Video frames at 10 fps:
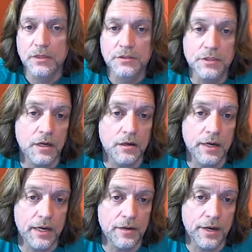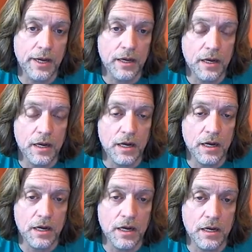So anyway,
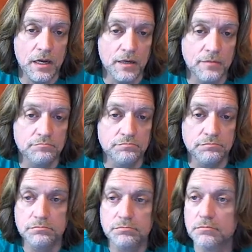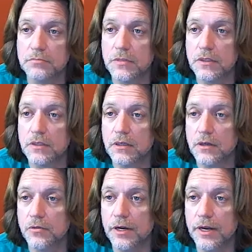um,
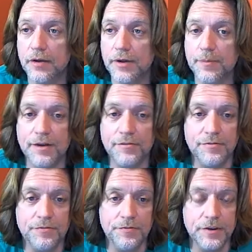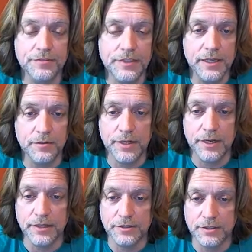we're got we got about 15
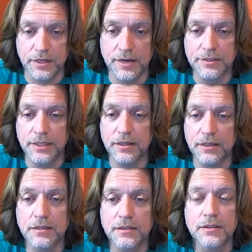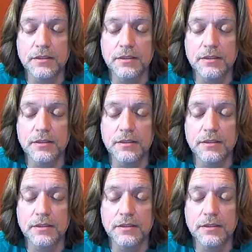minutes left here.